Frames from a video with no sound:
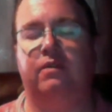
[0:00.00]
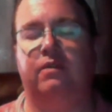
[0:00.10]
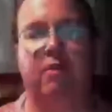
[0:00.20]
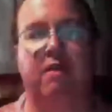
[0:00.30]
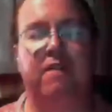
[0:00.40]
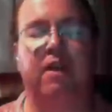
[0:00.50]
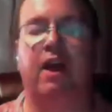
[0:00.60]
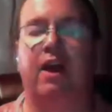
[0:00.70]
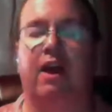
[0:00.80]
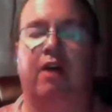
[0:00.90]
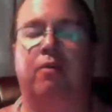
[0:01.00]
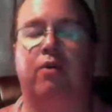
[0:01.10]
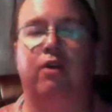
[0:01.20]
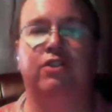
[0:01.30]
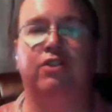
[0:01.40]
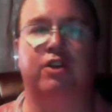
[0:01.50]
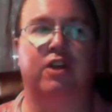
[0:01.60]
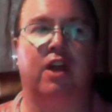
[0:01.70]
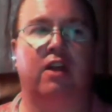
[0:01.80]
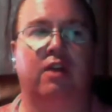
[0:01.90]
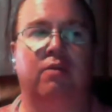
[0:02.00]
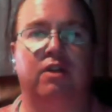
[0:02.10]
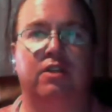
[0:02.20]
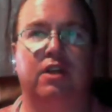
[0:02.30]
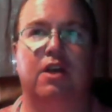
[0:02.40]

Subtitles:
when I figured out how important structured content was